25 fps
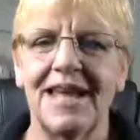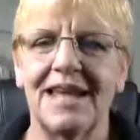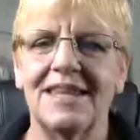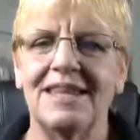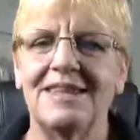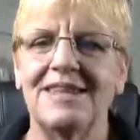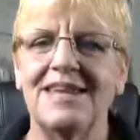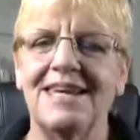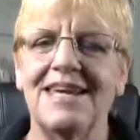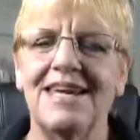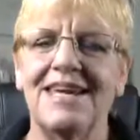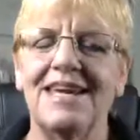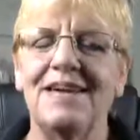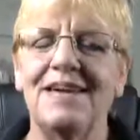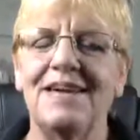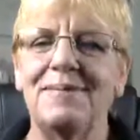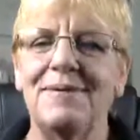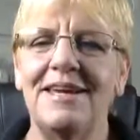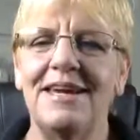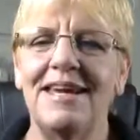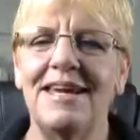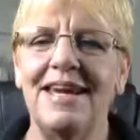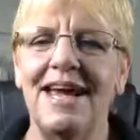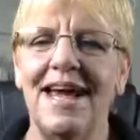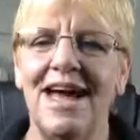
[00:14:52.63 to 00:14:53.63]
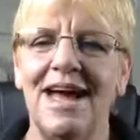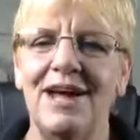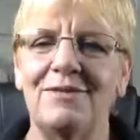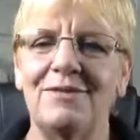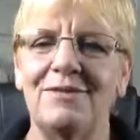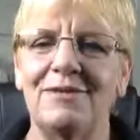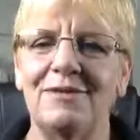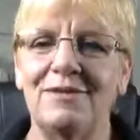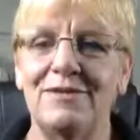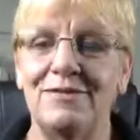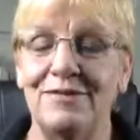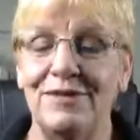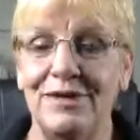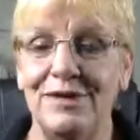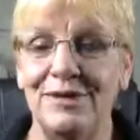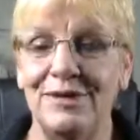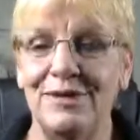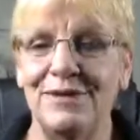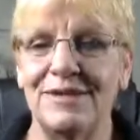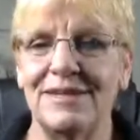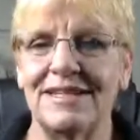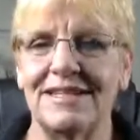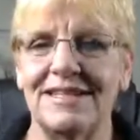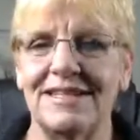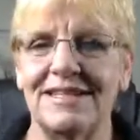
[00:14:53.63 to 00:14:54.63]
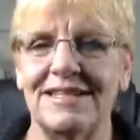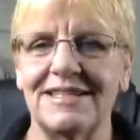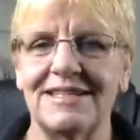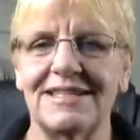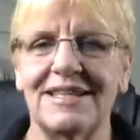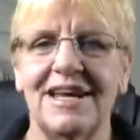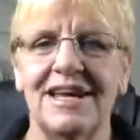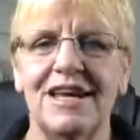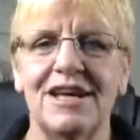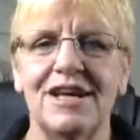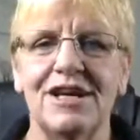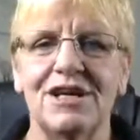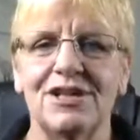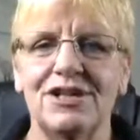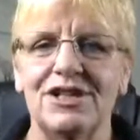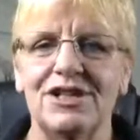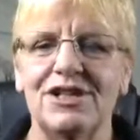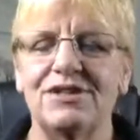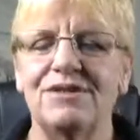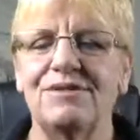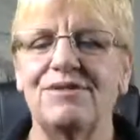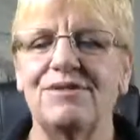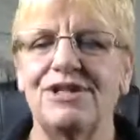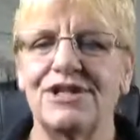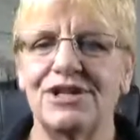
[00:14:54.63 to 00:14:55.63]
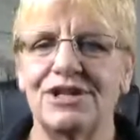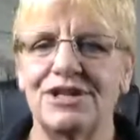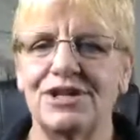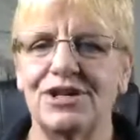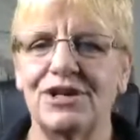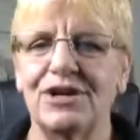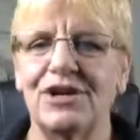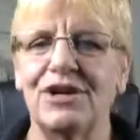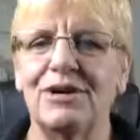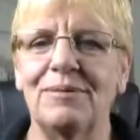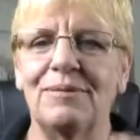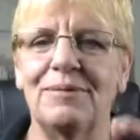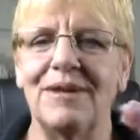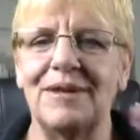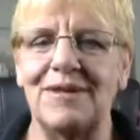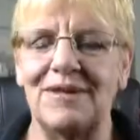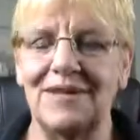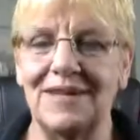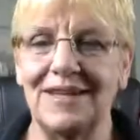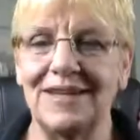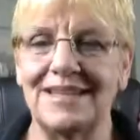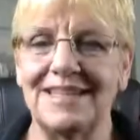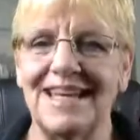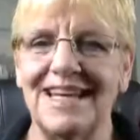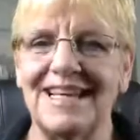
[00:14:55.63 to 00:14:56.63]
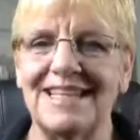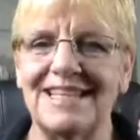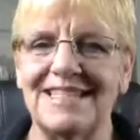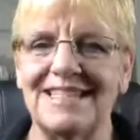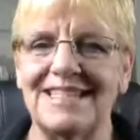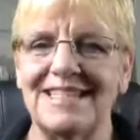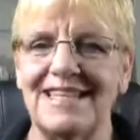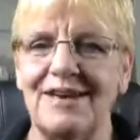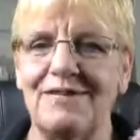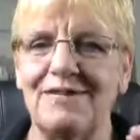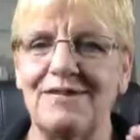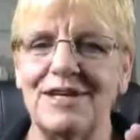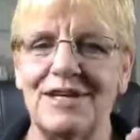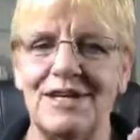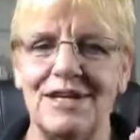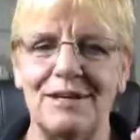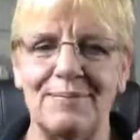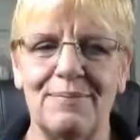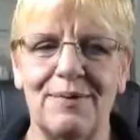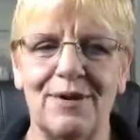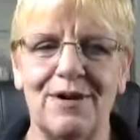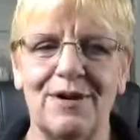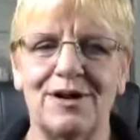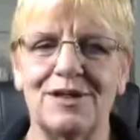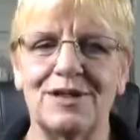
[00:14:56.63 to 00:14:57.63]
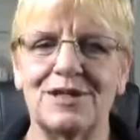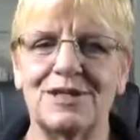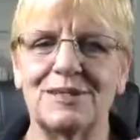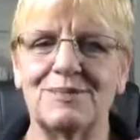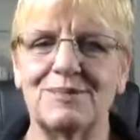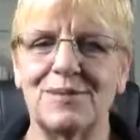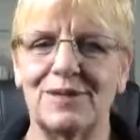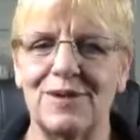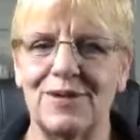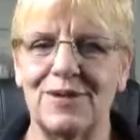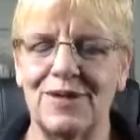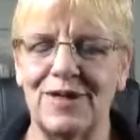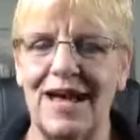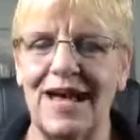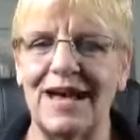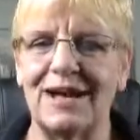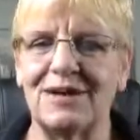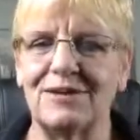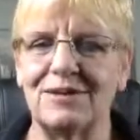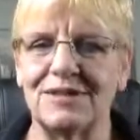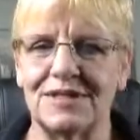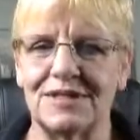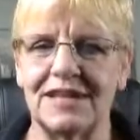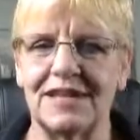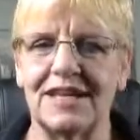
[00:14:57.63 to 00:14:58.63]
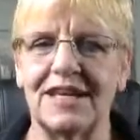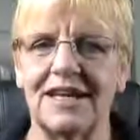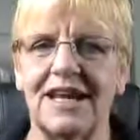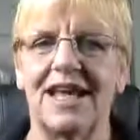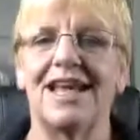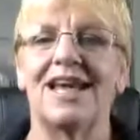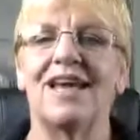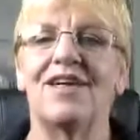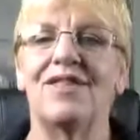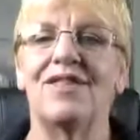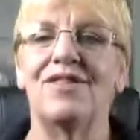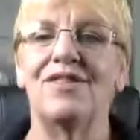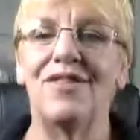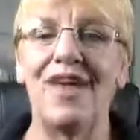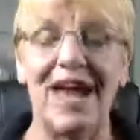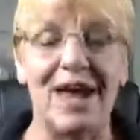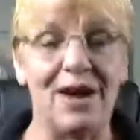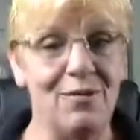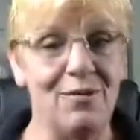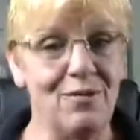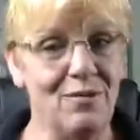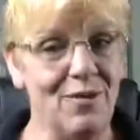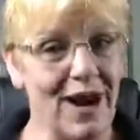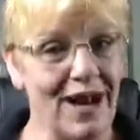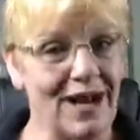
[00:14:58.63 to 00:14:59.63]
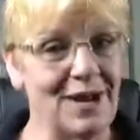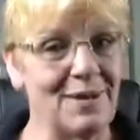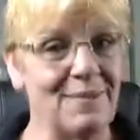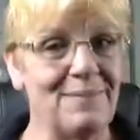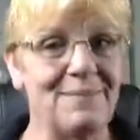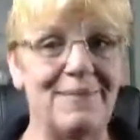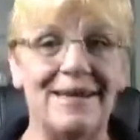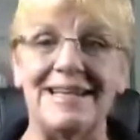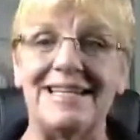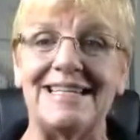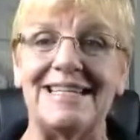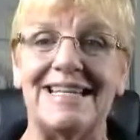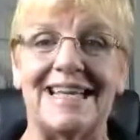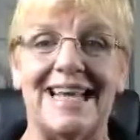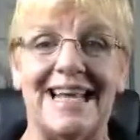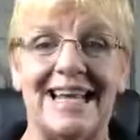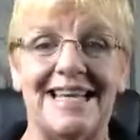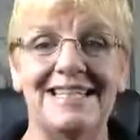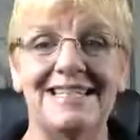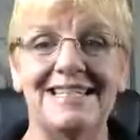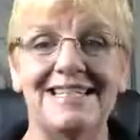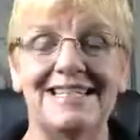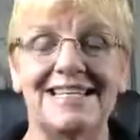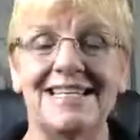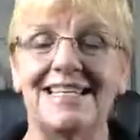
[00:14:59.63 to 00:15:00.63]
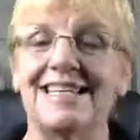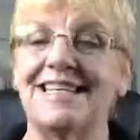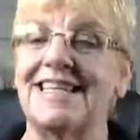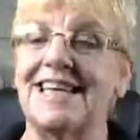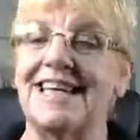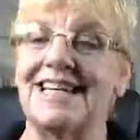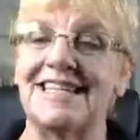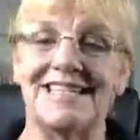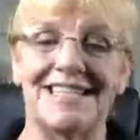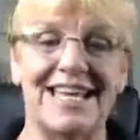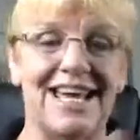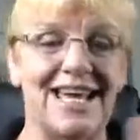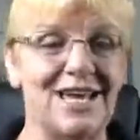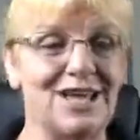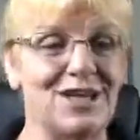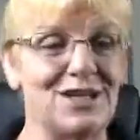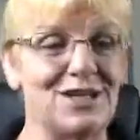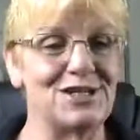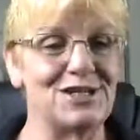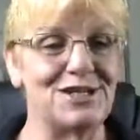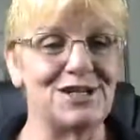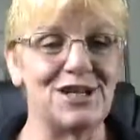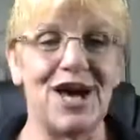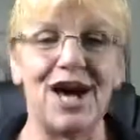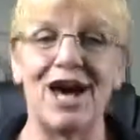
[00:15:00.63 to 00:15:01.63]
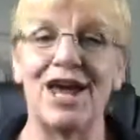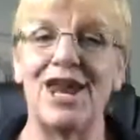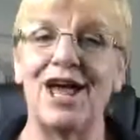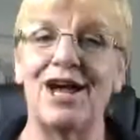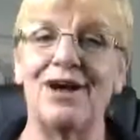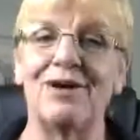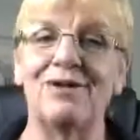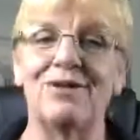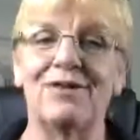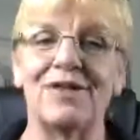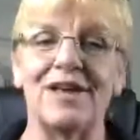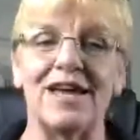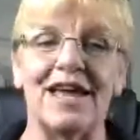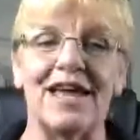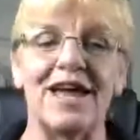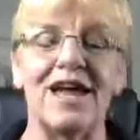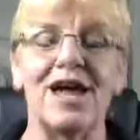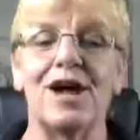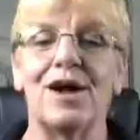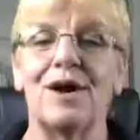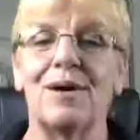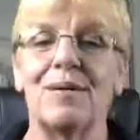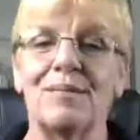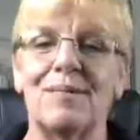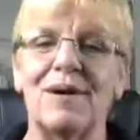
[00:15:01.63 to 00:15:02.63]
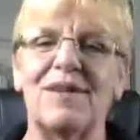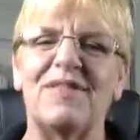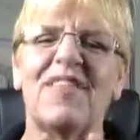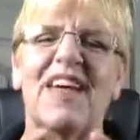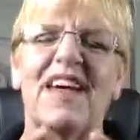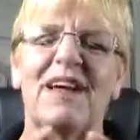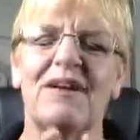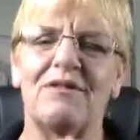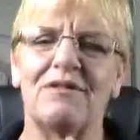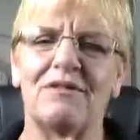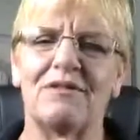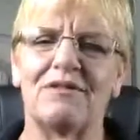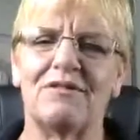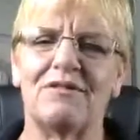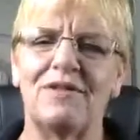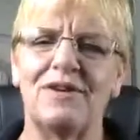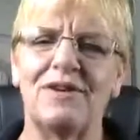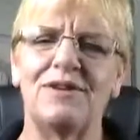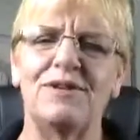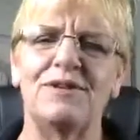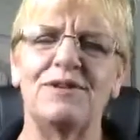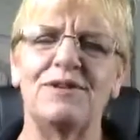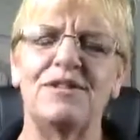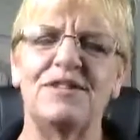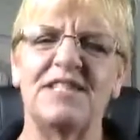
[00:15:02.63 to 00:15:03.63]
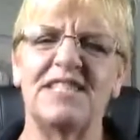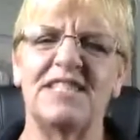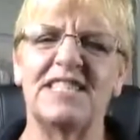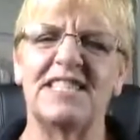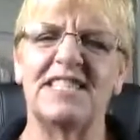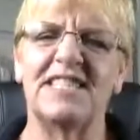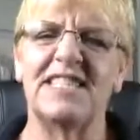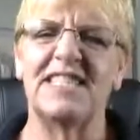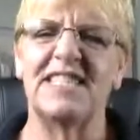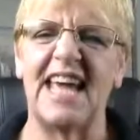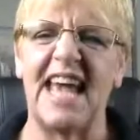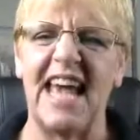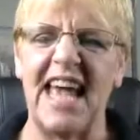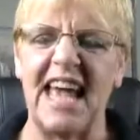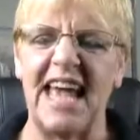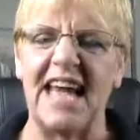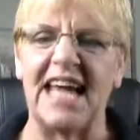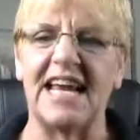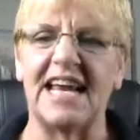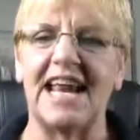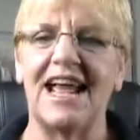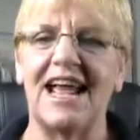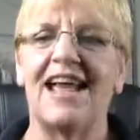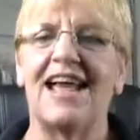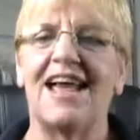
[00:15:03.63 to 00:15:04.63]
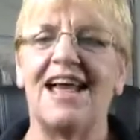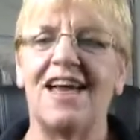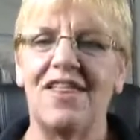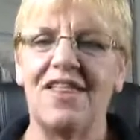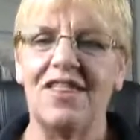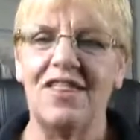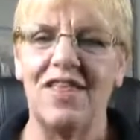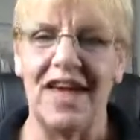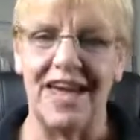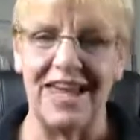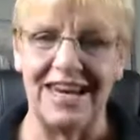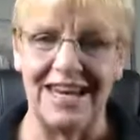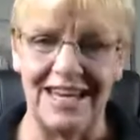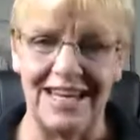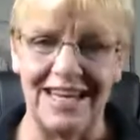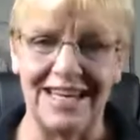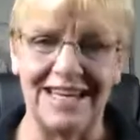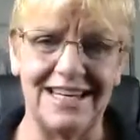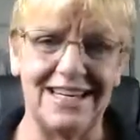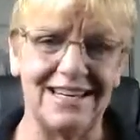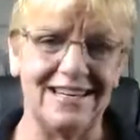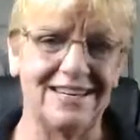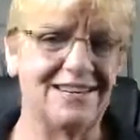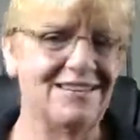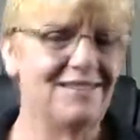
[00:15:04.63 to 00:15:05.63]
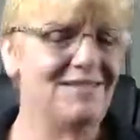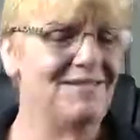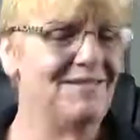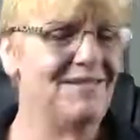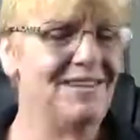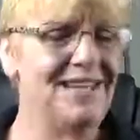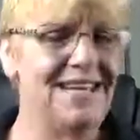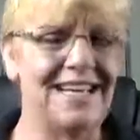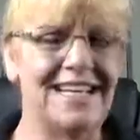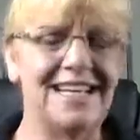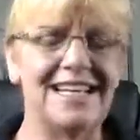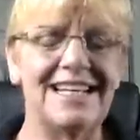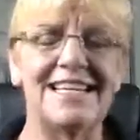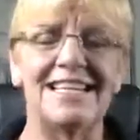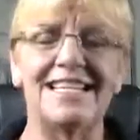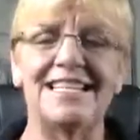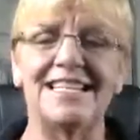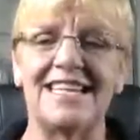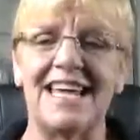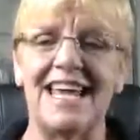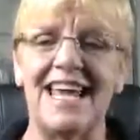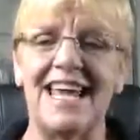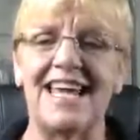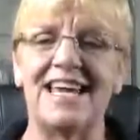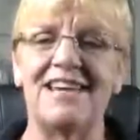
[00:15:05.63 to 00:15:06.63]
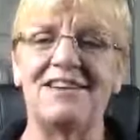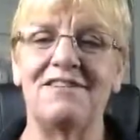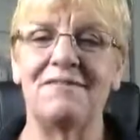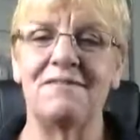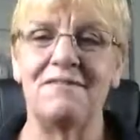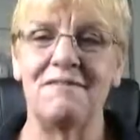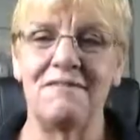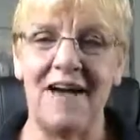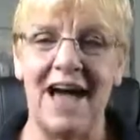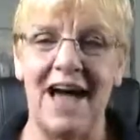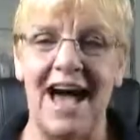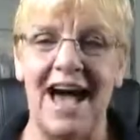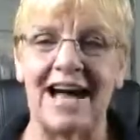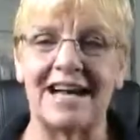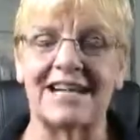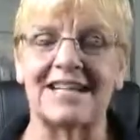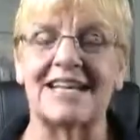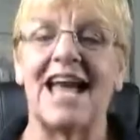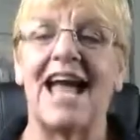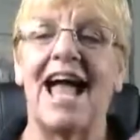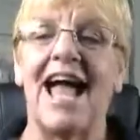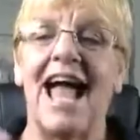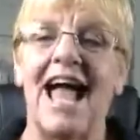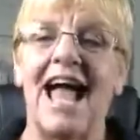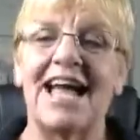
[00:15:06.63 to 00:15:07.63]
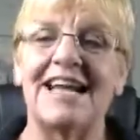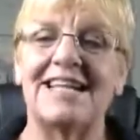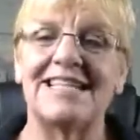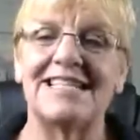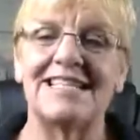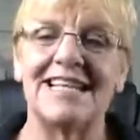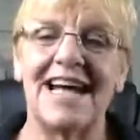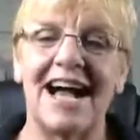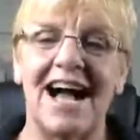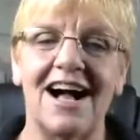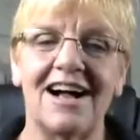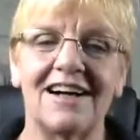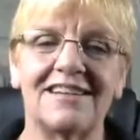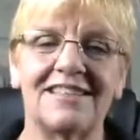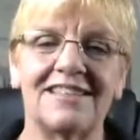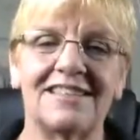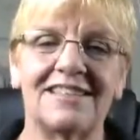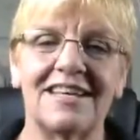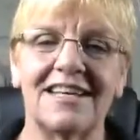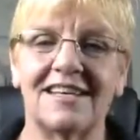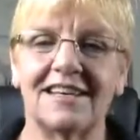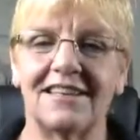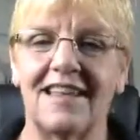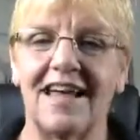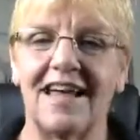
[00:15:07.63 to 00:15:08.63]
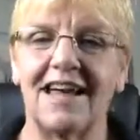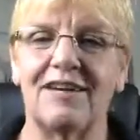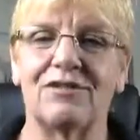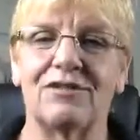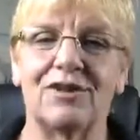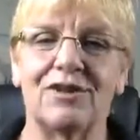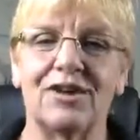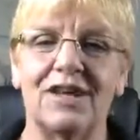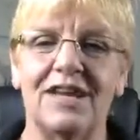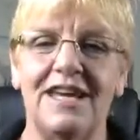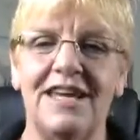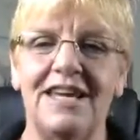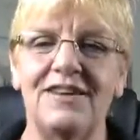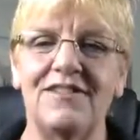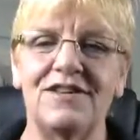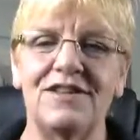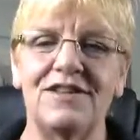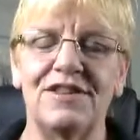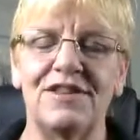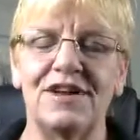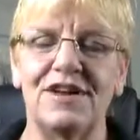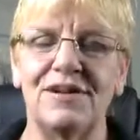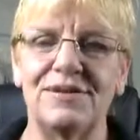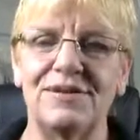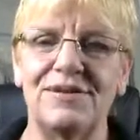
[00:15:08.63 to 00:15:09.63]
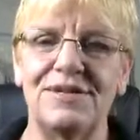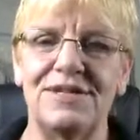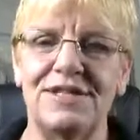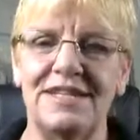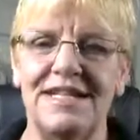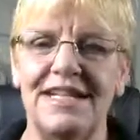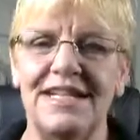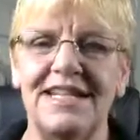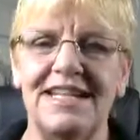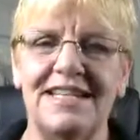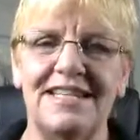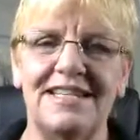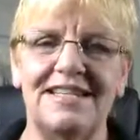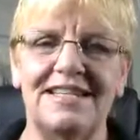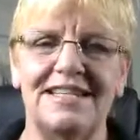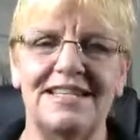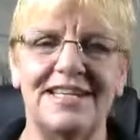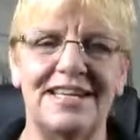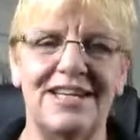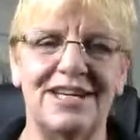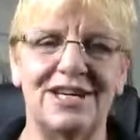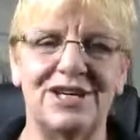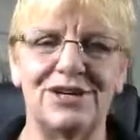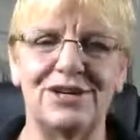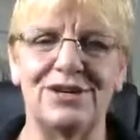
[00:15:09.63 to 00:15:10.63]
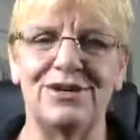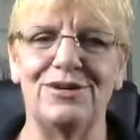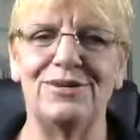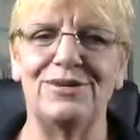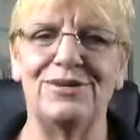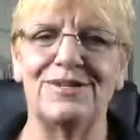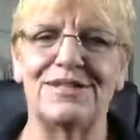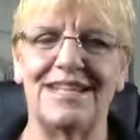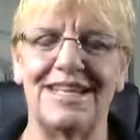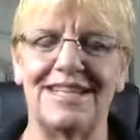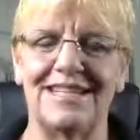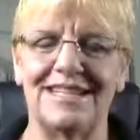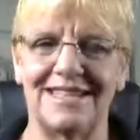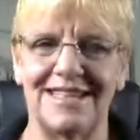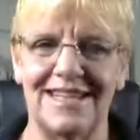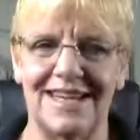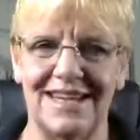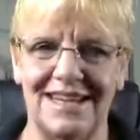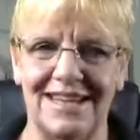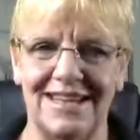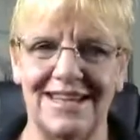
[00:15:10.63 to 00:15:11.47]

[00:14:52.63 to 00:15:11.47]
The EPA refuses to determine that 70 parts per thousand. They recommend against it. They say it not healthy, but they refuse to state that it is in fact a toxic level, even though CDC and WHO says it,